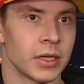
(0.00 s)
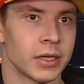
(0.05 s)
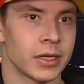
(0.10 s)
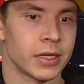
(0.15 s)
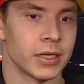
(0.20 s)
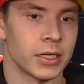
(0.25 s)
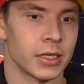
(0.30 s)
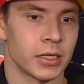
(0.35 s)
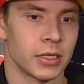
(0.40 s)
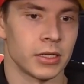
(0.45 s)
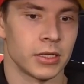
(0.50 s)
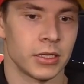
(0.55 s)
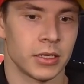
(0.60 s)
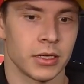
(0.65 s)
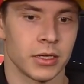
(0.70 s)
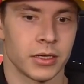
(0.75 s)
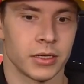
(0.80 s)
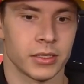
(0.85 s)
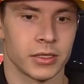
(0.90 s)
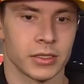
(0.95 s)

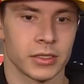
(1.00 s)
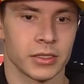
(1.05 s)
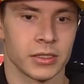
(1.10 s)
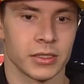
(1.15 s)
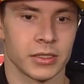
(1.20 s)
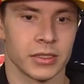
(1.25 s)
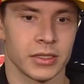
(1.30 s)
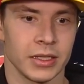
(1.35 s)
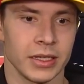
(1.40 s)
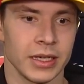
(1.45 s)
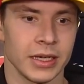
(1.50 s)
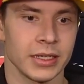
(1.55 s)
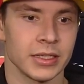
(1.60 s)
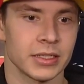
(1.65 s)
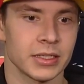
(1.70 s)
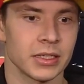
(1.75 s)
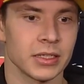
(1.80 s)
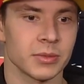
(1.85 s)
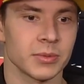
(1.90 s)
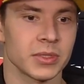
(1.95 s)
Yeah,
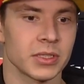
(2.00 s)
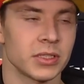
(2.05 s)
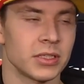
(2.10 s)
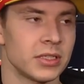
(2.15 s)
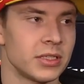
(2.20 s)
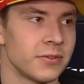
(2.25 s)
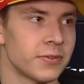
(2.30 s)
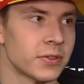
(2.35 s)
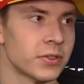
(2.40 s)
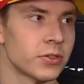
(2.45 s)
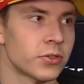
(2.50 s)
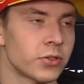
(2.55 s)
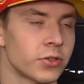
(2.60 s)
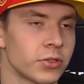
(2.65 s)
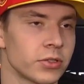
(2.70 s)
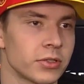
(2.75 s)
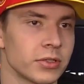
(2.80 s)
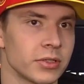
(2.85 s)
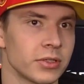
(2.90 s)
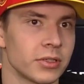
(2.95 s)
it's a little bit different
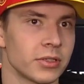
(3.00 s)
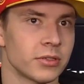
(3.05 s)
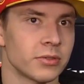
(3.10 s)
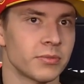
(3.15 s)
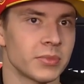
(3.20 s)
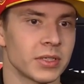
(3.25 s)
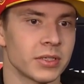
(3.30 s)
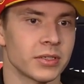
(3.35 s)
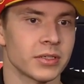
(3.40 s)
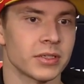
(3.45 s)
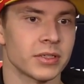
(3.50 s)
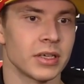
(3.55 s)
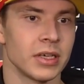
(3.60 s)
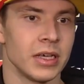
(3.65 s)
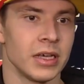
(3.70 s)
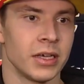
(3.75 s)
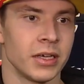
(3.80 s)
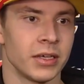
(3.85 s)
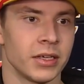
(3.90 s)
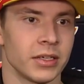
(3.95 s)
role, you know, because
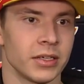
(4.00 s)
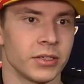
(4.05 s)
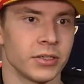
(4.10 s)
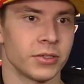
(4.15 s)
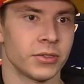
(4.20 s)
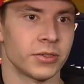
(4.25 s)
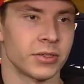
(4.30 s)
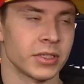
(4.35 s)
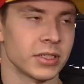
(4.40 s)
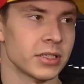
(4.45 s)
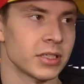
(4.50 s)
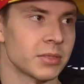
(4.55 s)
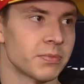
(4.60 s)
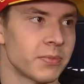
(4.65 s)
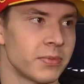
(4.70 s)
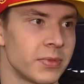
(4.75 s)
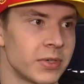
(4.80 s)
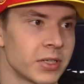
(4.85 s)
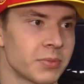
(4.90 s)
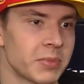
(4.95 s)
you're really
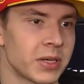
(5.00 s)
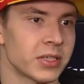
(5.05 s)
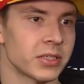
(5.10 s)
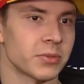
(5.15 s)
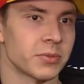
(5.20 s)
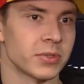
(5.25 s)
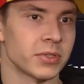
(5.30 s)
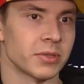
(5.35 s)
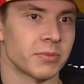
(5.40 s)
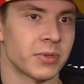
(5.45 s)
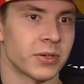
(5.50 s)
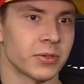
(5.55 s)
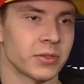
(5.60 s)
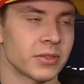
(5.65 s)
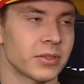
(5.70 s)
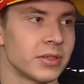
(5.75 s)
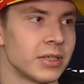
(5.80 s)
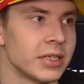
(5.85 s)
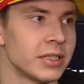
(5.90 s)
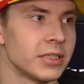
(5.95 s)
responsible about
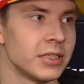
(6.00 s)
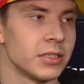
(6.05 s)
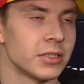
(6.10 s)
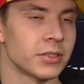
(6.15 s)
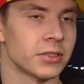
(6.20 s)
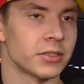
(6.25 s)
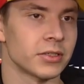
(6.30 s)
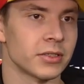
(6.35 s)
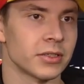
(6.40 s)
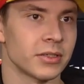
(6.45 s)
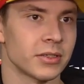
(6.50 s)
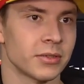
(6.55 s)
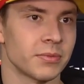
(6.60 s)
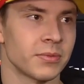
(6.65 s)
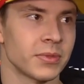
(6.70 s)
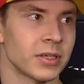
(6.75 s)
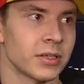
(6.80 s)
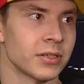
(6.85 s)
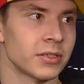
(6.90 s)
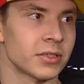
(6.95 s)
like D zone,
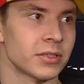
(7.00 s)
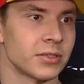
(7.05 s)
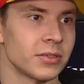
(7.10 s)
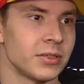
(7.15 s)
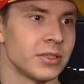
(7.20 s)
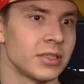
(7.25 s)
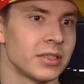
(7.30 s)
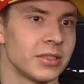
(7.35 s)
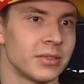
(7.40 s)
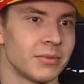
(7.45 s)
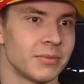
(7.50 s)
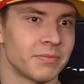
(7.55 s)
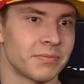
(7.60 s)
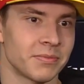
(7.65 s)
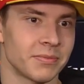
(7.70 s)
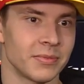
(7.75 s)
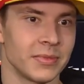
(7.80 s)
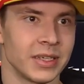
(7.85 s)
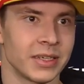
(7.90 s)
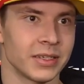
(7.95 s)
because you need to,
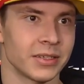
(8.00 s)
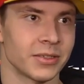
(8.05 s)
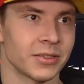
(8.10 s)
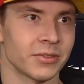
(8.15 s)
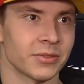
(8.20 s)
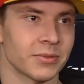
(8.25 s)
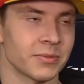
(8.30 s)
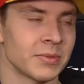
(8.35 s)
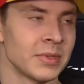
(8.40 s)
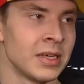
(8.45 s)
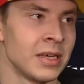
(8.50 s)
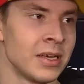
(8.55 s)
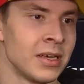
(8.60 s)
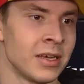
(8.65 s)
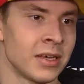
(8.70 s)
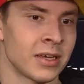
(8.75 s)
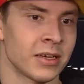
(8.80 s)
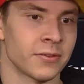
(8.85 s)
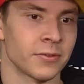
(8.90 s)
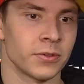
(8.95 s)
you know,
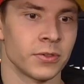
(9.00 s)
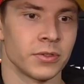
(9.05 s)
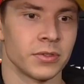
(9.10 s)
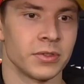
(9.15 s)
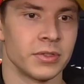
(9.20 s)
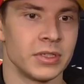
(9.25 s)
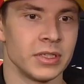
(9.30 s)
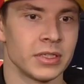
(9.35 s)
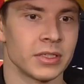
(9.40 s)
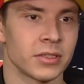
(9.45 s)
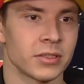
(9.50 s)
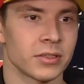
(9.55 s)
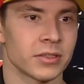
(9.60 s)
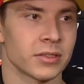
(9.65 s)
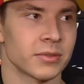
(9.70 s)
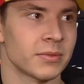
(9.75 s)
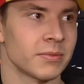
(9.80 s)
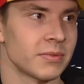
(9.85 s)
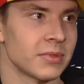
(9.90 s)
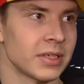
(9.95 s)
have good D
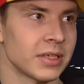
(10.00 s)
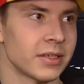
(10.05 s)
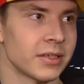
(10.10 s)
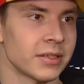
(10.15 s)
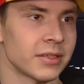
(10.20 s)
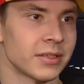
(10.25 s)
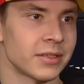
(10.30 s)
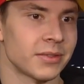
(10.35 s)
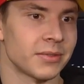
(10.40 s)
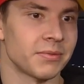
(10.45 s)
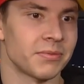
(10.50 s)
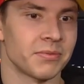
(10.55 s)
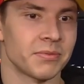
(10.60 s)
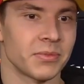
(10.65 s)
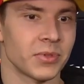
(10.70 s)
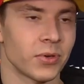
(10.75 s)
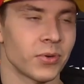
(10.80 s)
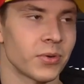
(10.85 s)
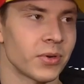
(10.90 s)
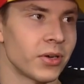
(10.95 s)
zone and
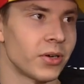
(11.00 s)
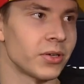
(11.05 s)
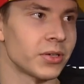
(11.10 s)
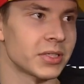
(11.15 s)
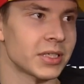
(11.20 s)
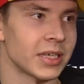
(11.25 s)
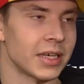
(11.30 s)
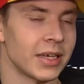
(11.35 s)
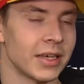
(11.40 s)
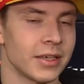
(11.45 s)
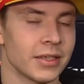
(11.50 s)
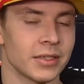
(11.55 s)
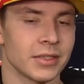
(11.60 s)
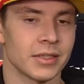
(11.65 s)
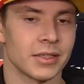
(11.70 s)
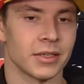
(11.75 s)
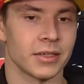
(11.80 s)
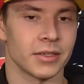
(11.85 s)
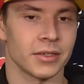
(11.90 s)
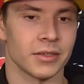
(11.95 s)
no goals
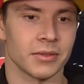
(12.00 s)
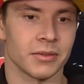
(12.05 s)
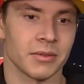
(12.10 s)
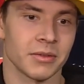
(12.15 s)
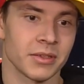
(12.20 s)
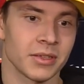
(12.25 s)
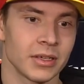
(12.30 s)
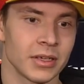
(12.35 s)
against. And